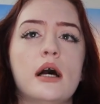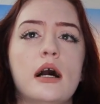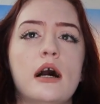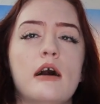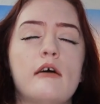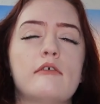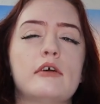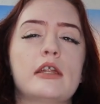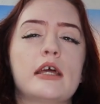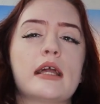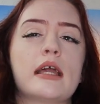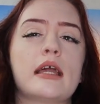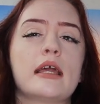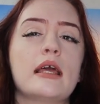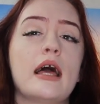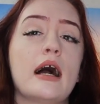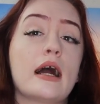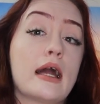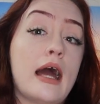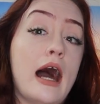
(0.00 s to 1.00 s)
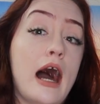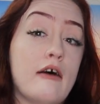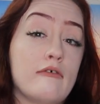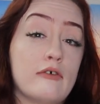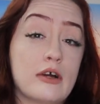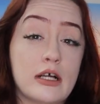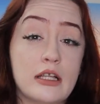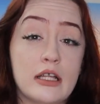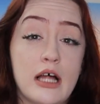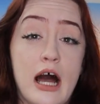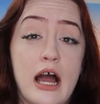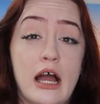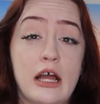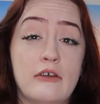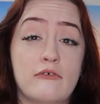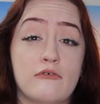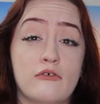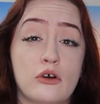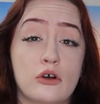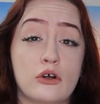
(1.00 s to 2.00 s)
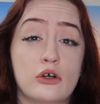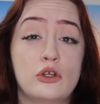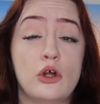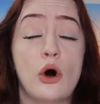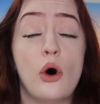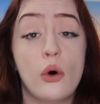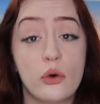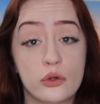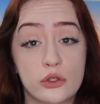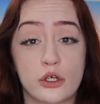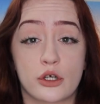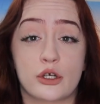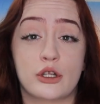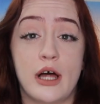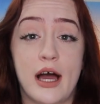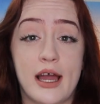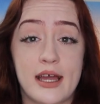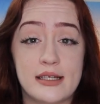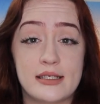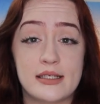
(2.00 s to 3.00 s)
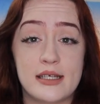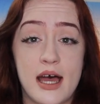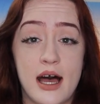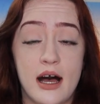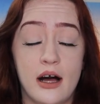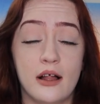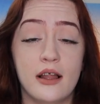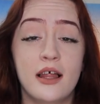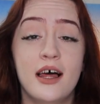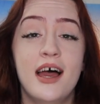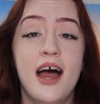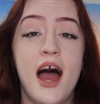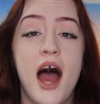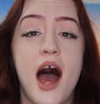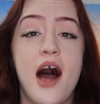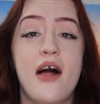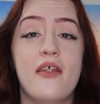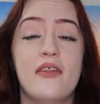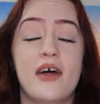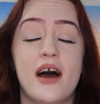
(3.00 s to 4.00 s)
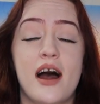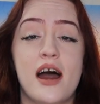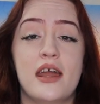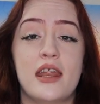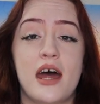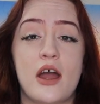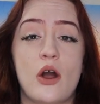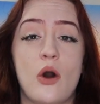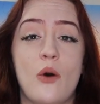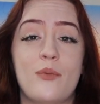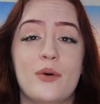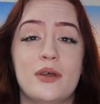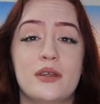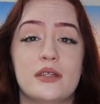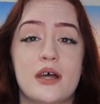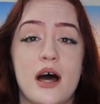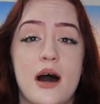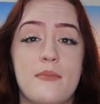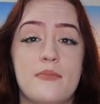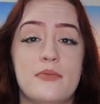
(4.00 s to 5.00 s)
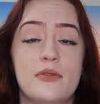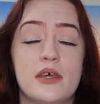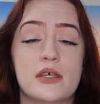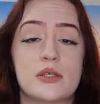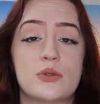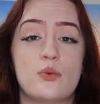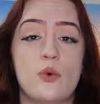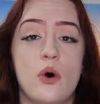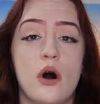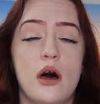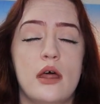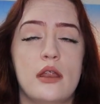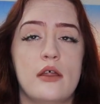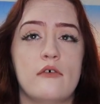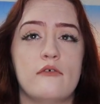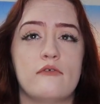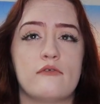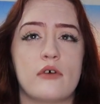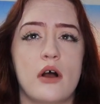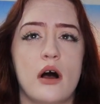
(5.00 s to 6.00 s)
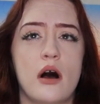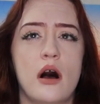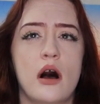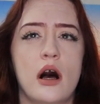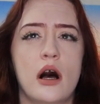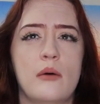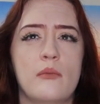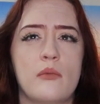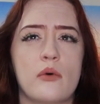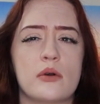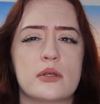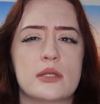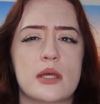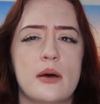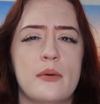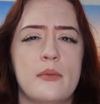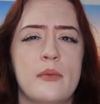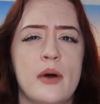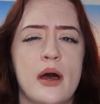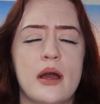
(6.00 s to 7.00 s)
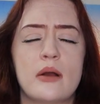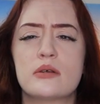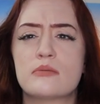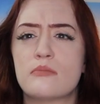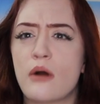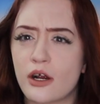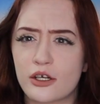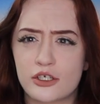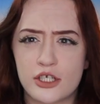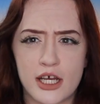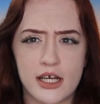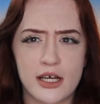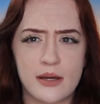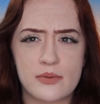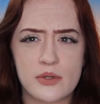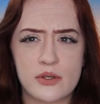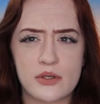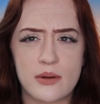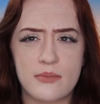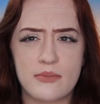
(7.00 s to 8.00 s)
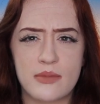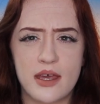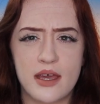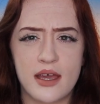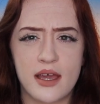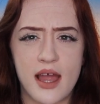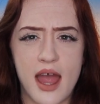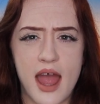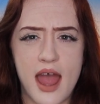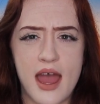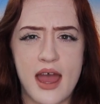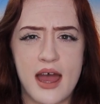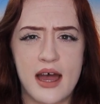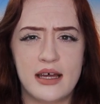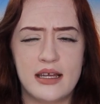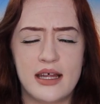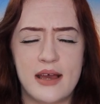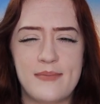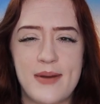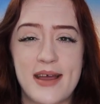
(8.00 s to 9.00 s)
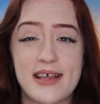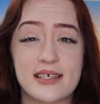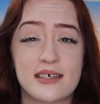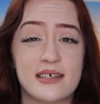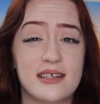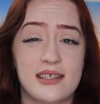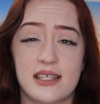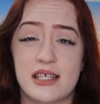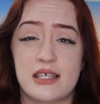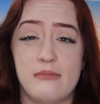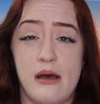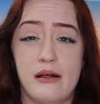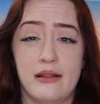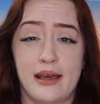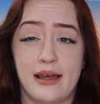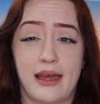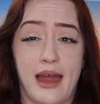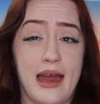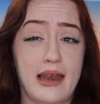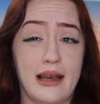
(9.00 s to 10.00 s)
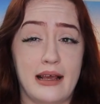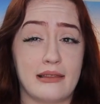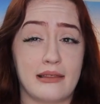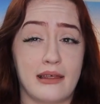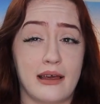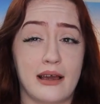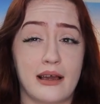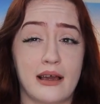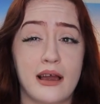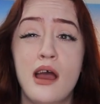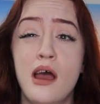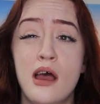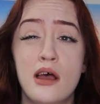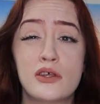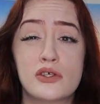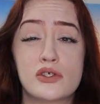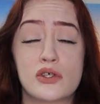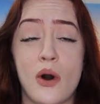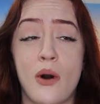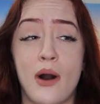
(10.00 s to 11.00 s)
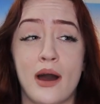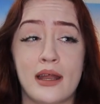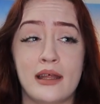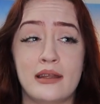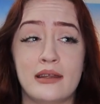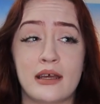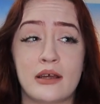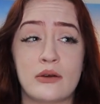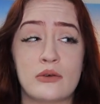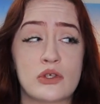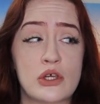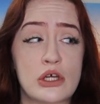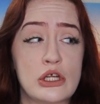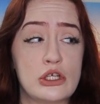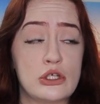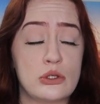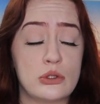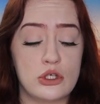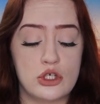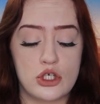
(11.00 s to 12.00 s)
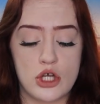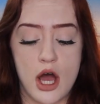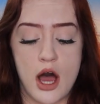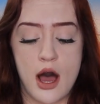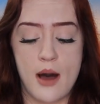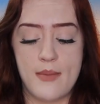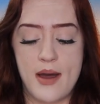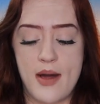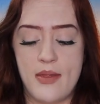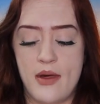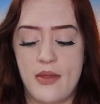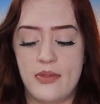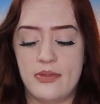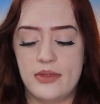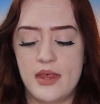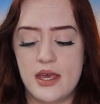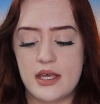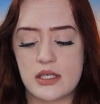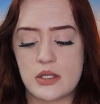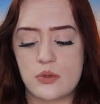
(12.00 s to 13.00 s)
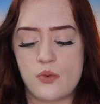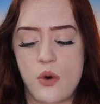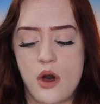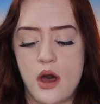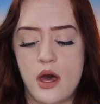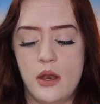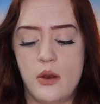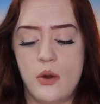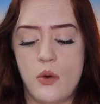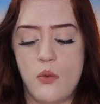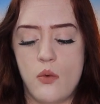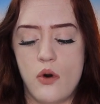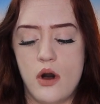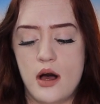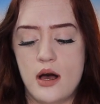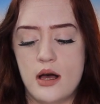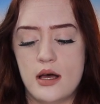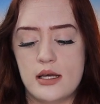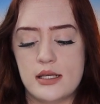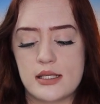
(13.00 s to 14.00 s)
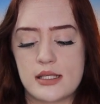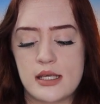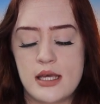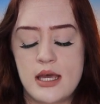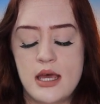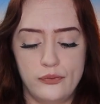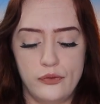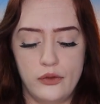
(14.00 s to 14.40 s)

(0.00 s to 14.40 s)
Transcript: of an, a Calvin Klein for an older clientele and then I opened up this one from where is it I think it was Marc Jacobs or something and it basically didn't smell like anything so I didn't think it was gonna do the job and then this one was